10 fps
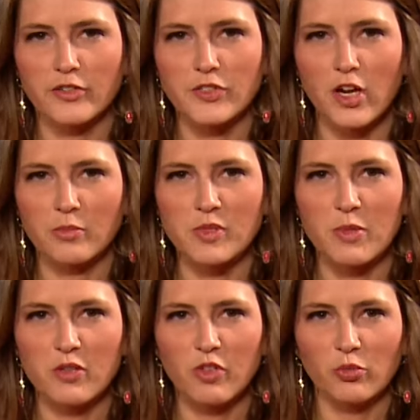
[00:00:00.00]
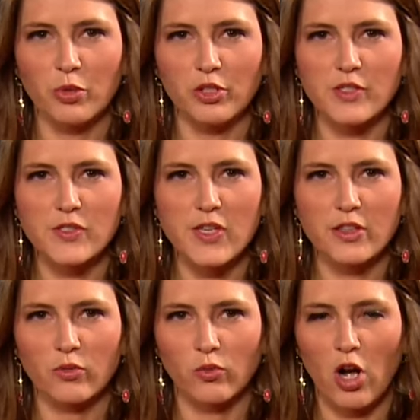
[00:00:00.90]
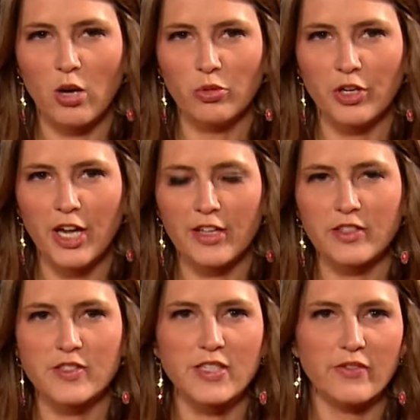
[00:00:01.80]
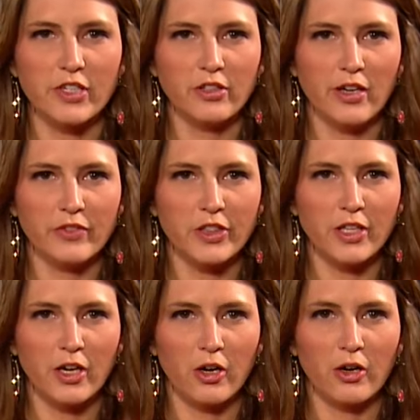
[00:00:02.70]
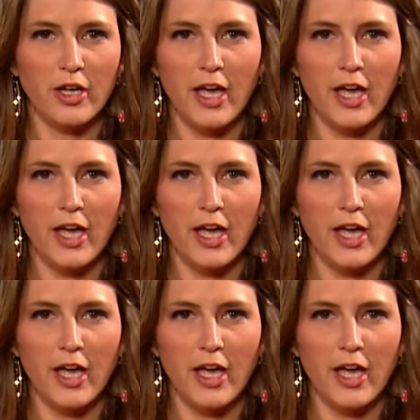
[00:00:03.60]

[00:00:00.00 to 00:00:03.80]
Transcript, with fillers: Tom, Smithfield police say the robbery at the 7-Eleven there